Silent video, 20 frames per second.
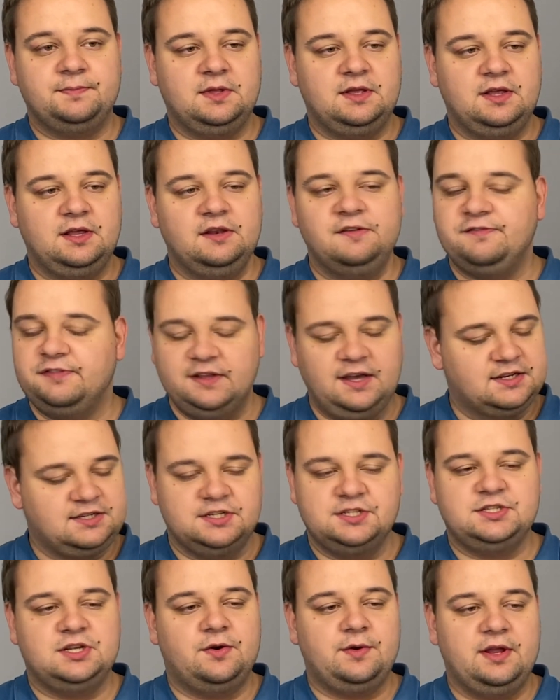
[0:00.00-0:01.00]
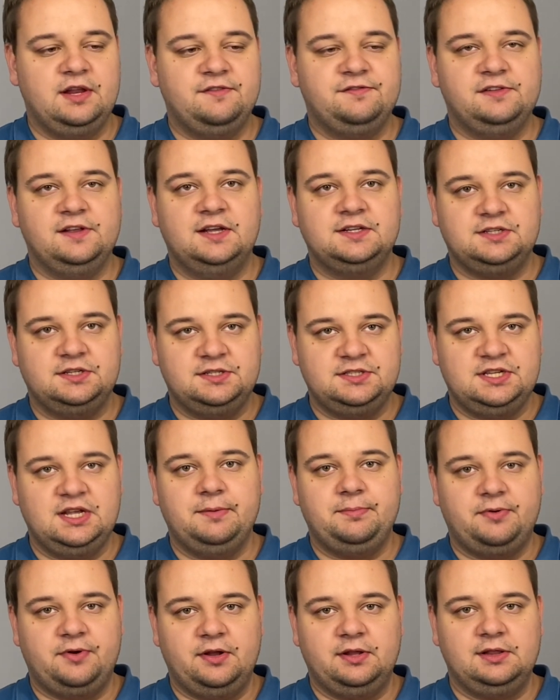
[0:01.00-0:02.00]
inflated
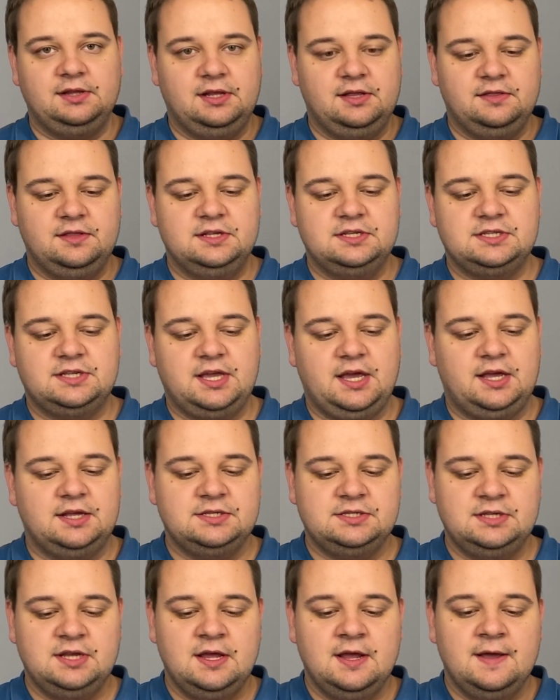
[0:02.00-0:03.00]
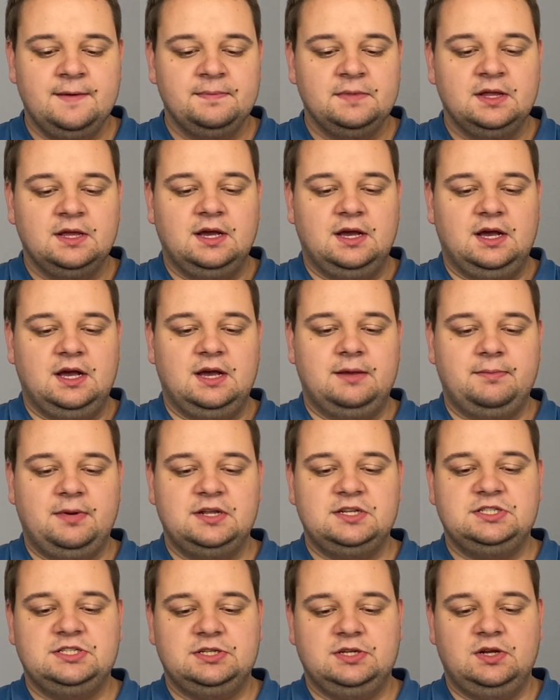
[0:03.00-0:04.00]
separately in this case.
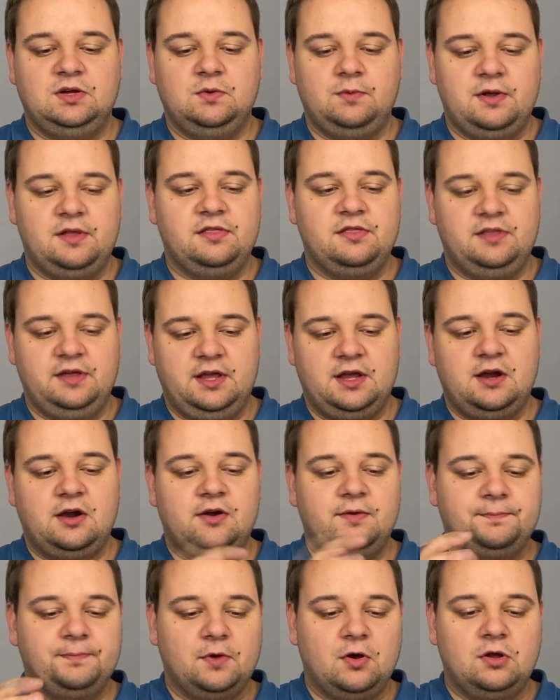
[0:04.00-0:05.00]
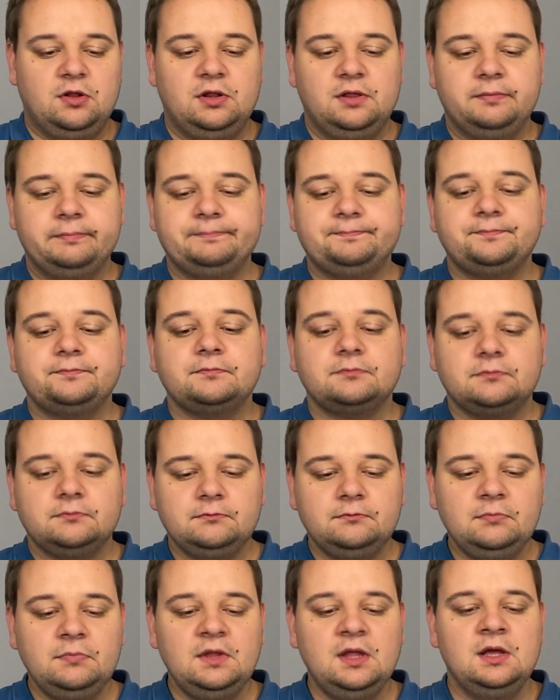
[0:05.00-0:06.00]
But when they are on,
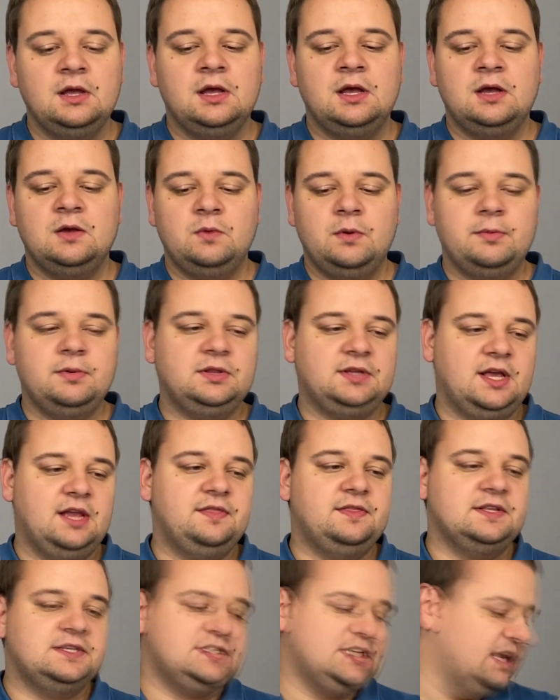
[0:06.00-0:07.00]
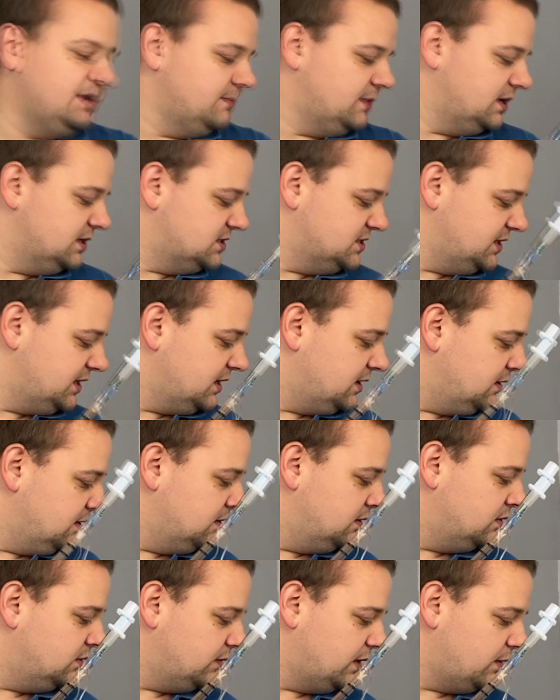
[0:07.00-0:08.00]
we will get the same idea
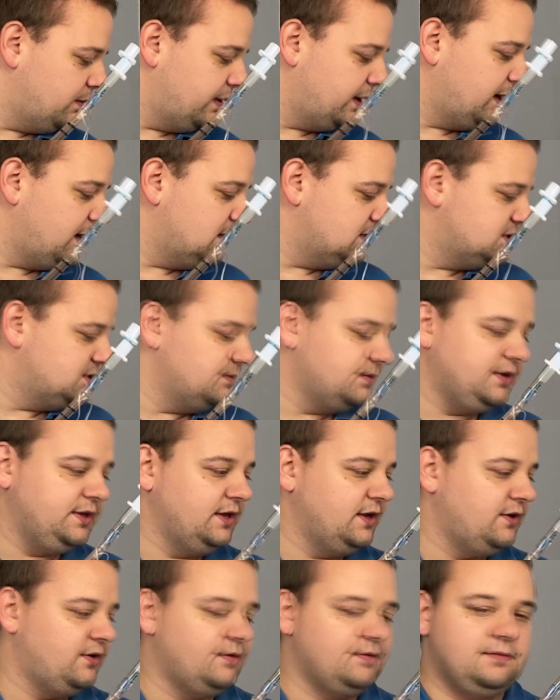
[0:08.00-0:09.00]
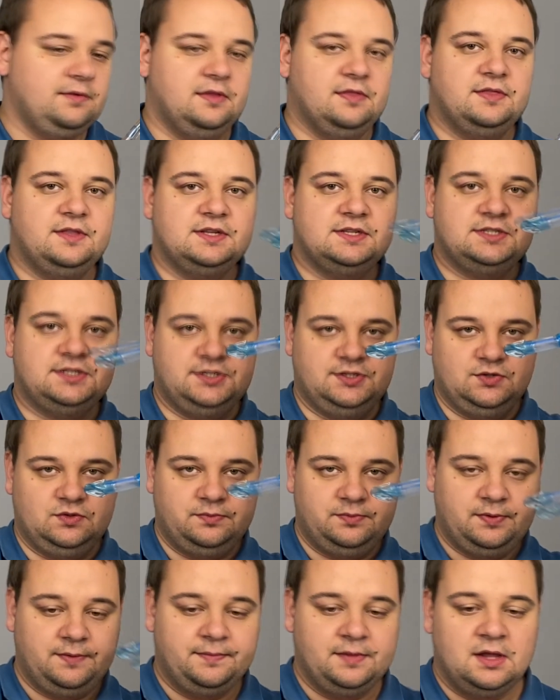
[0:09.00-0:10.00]
where we had here in this
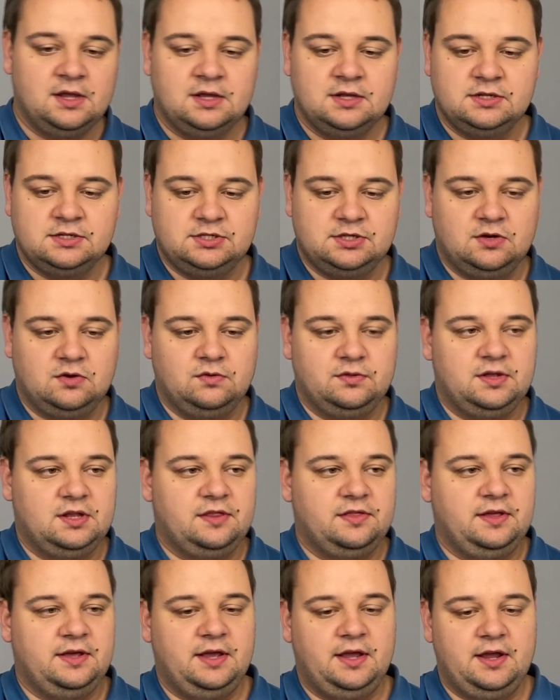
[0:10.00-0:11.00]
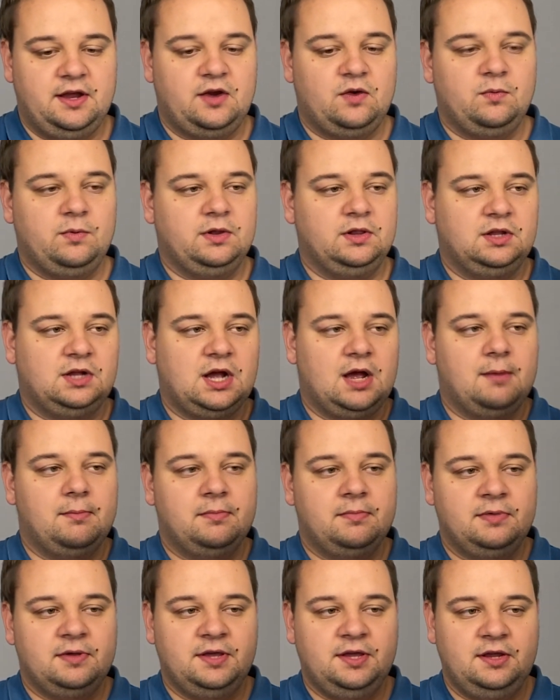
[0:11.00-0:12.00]
tube. So that the air will
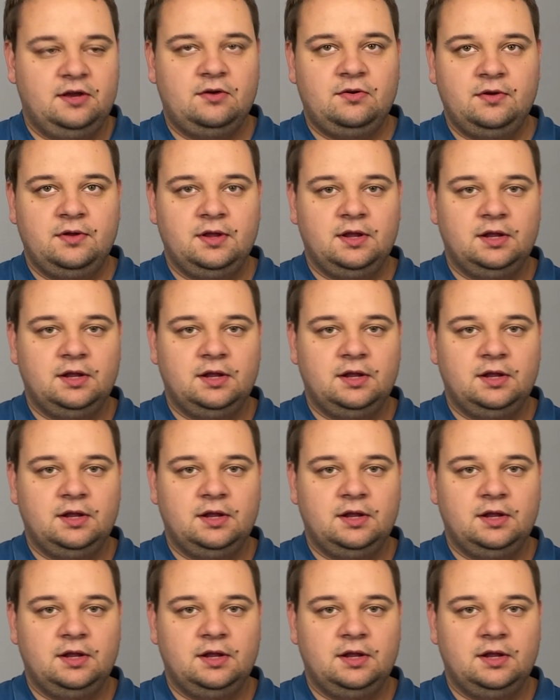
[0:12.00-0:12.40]
come here